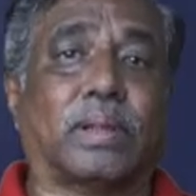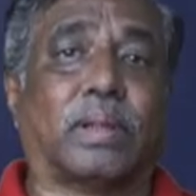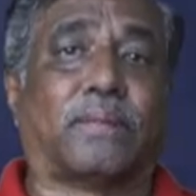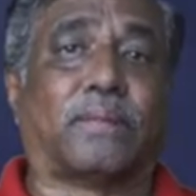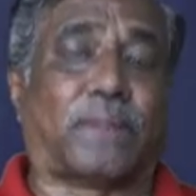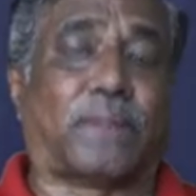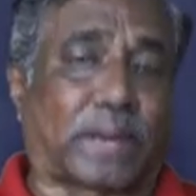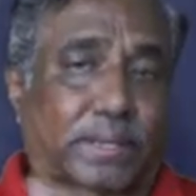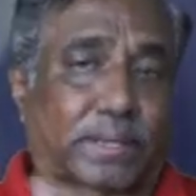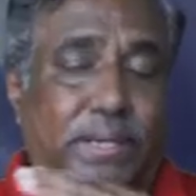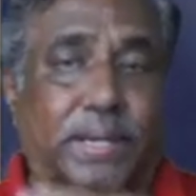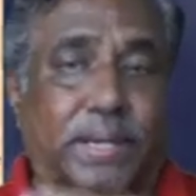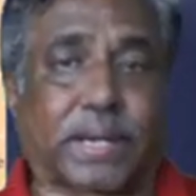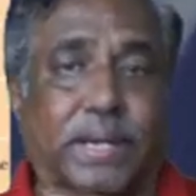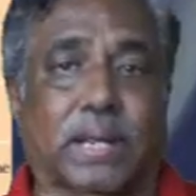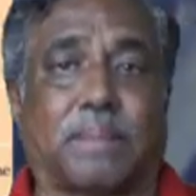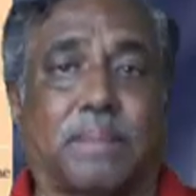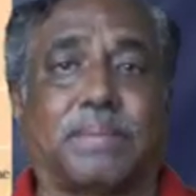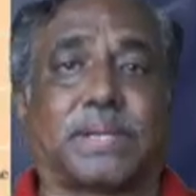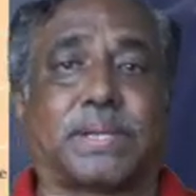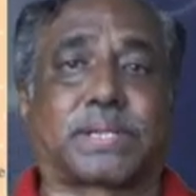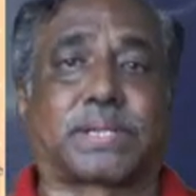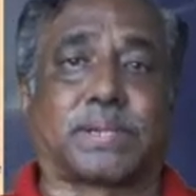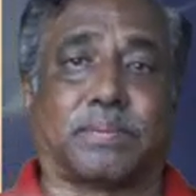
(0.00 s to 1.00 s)
For
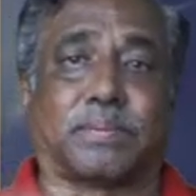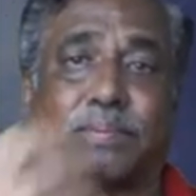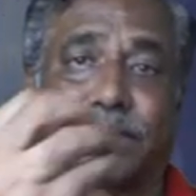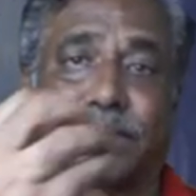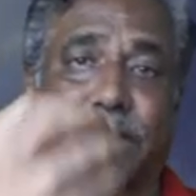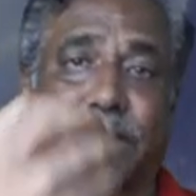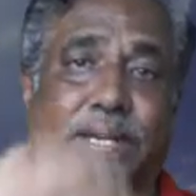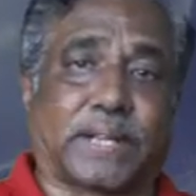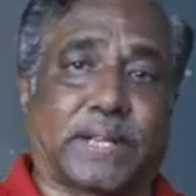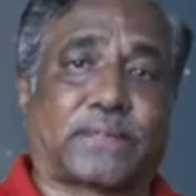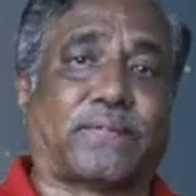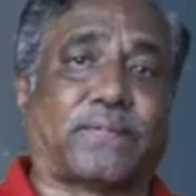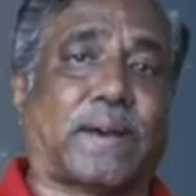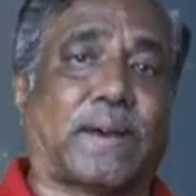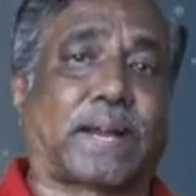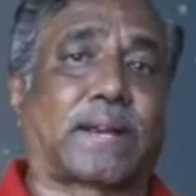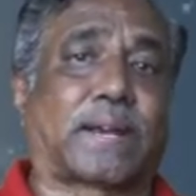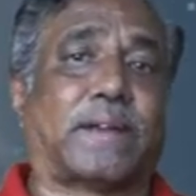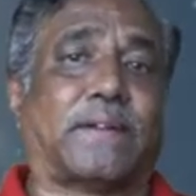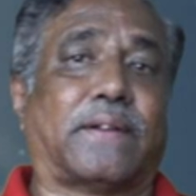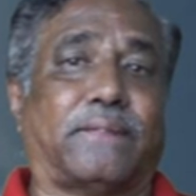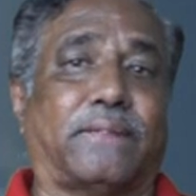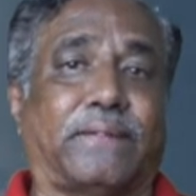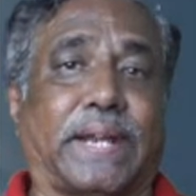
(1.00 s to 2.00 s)
Triticum aestivum, that is for
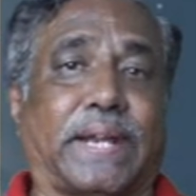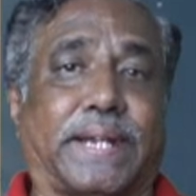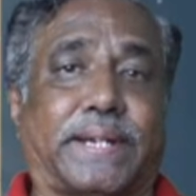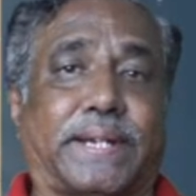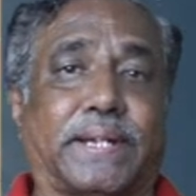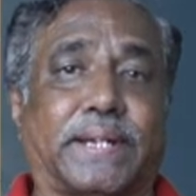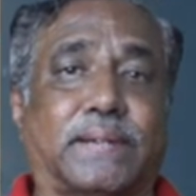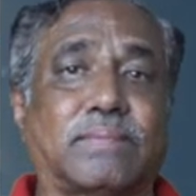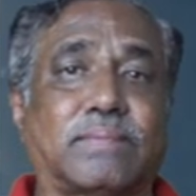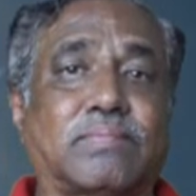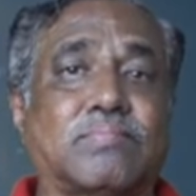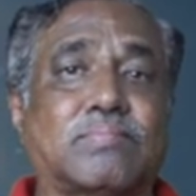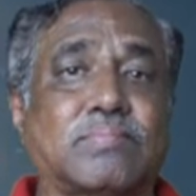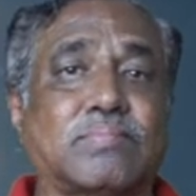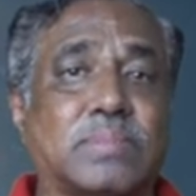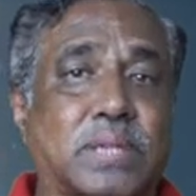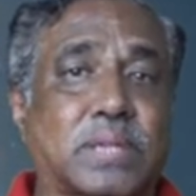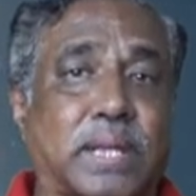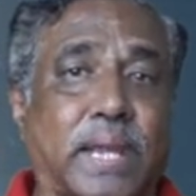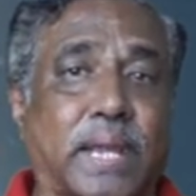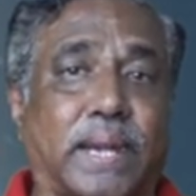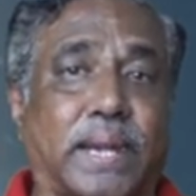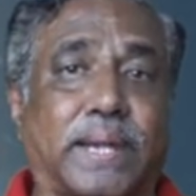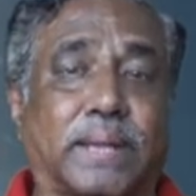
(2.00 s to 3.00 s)
wheat,
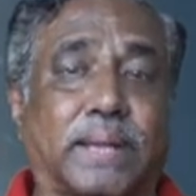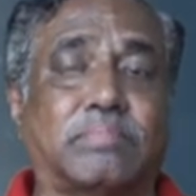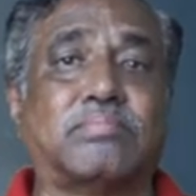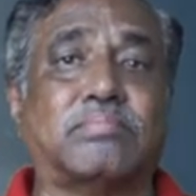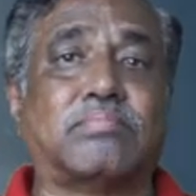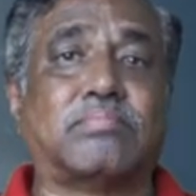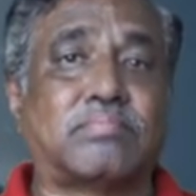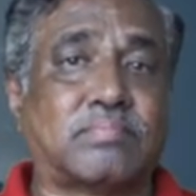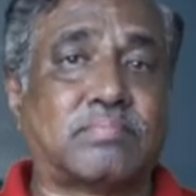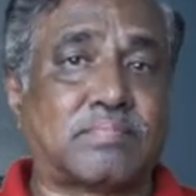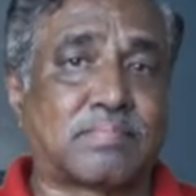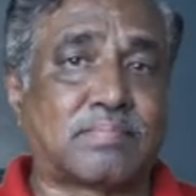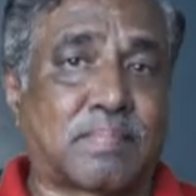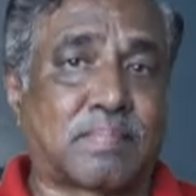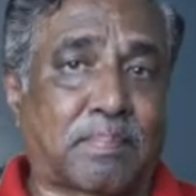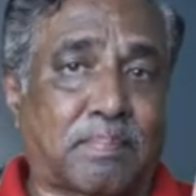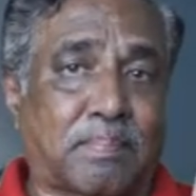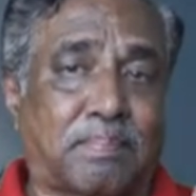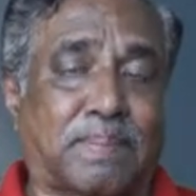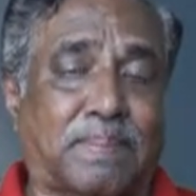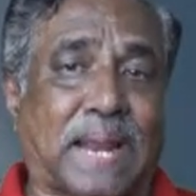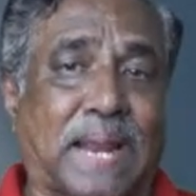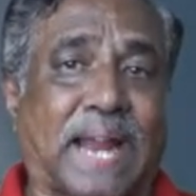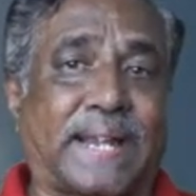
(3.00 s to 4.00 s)
kingdom
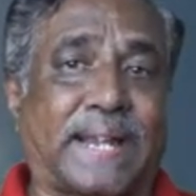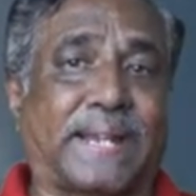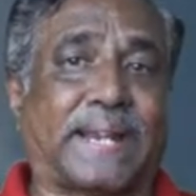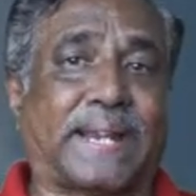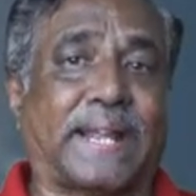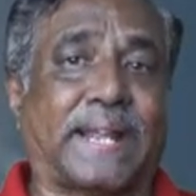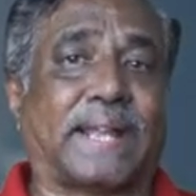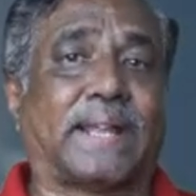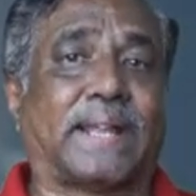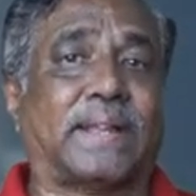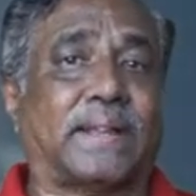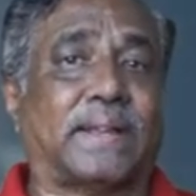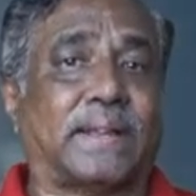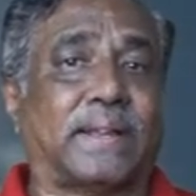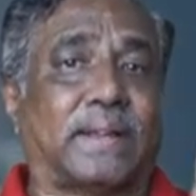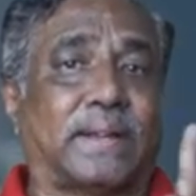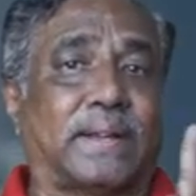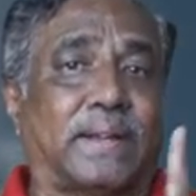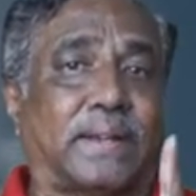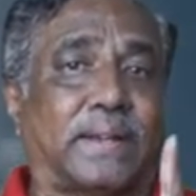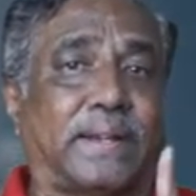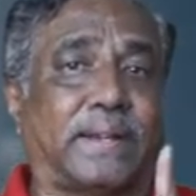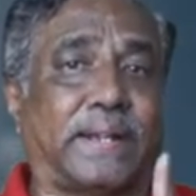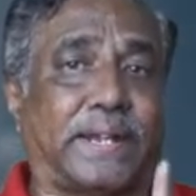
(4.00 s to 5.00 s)
Plantae,
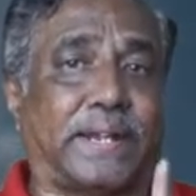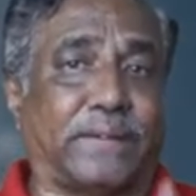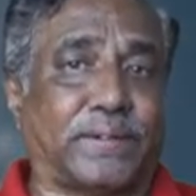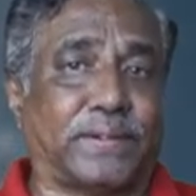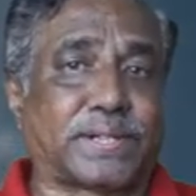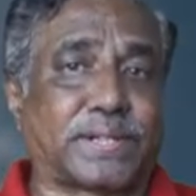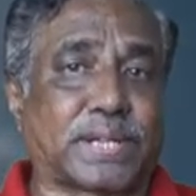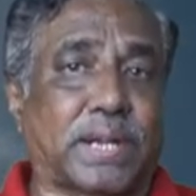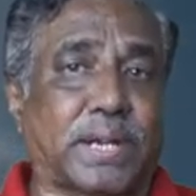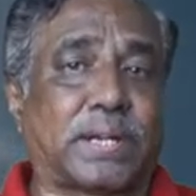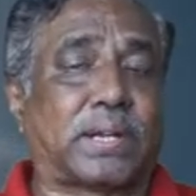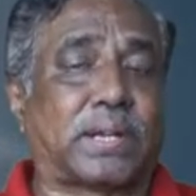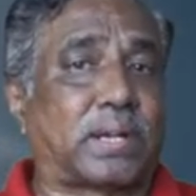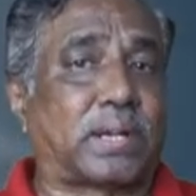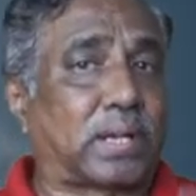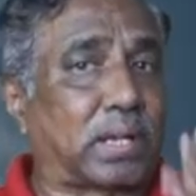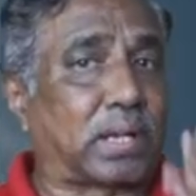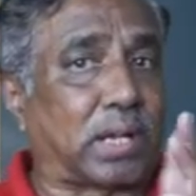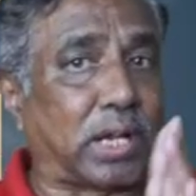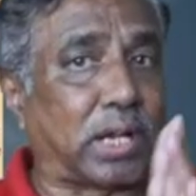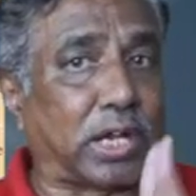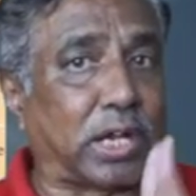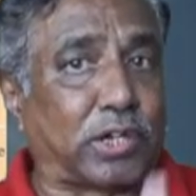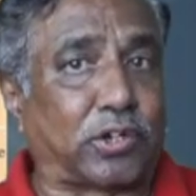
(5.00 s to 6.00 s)
division
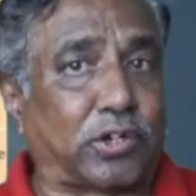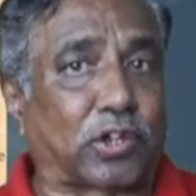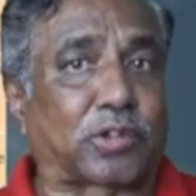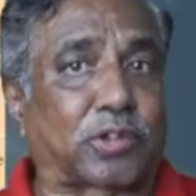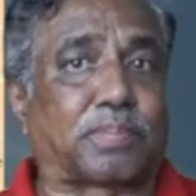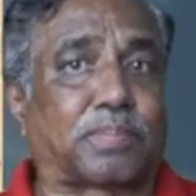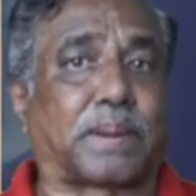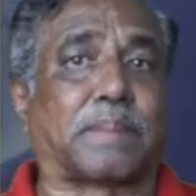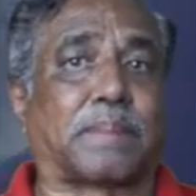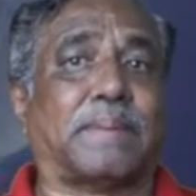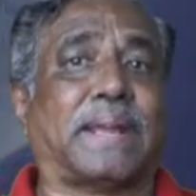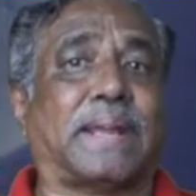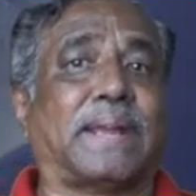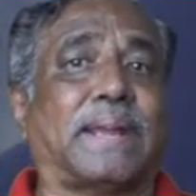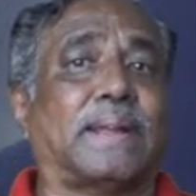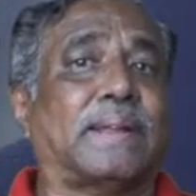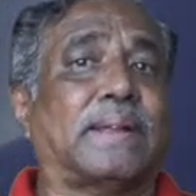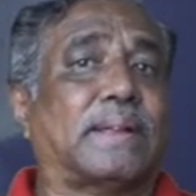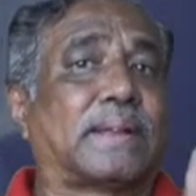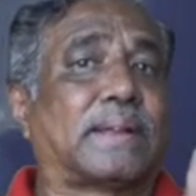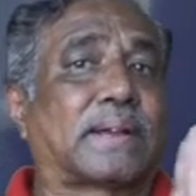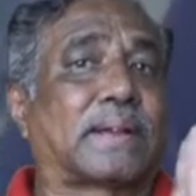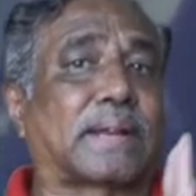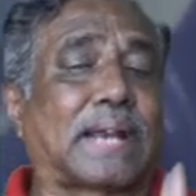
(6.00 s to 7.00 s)
Angiospermae,
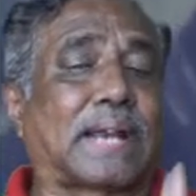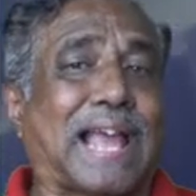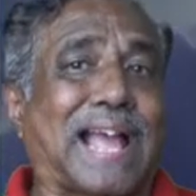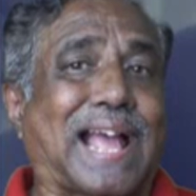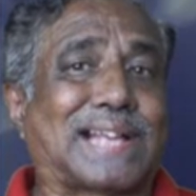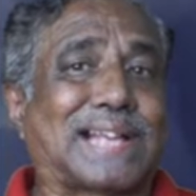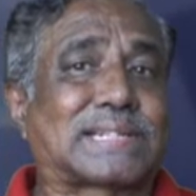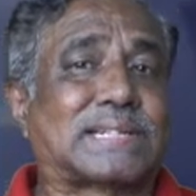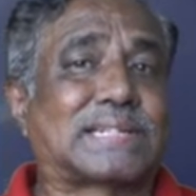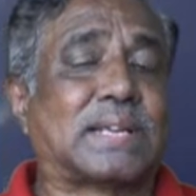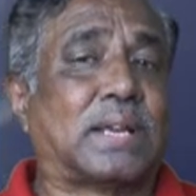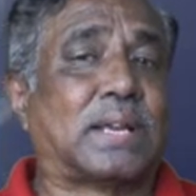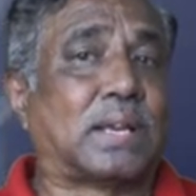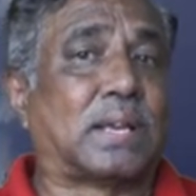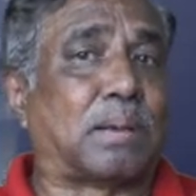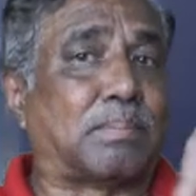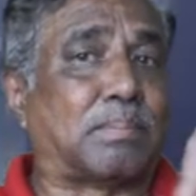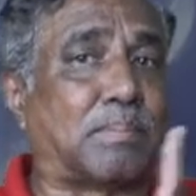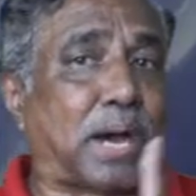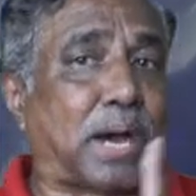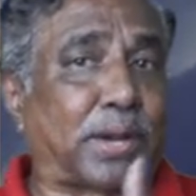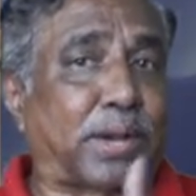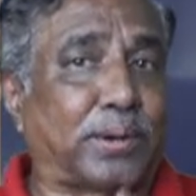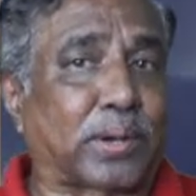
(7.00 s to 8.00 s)
class
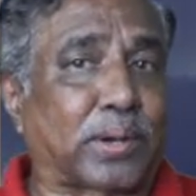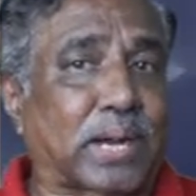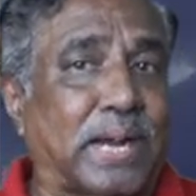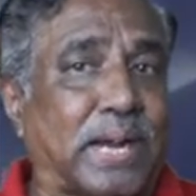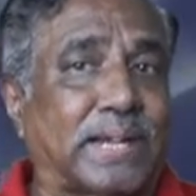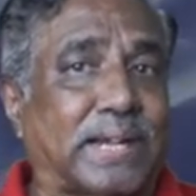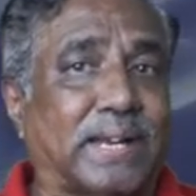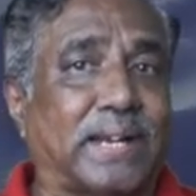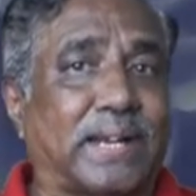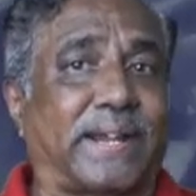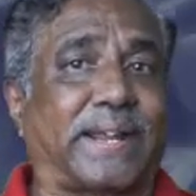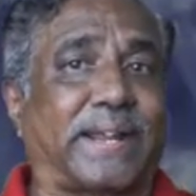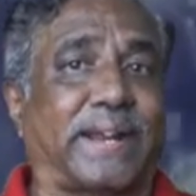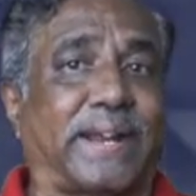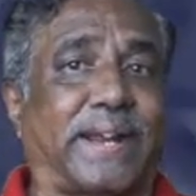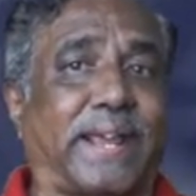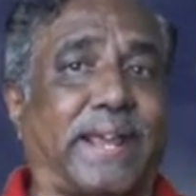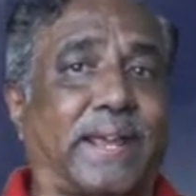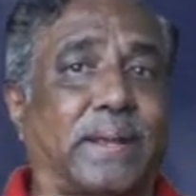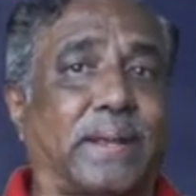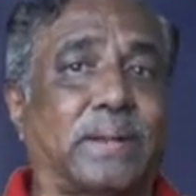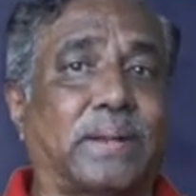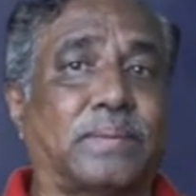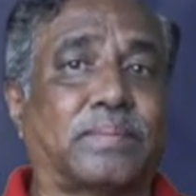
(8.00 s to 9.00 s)
Monocotyledonnae,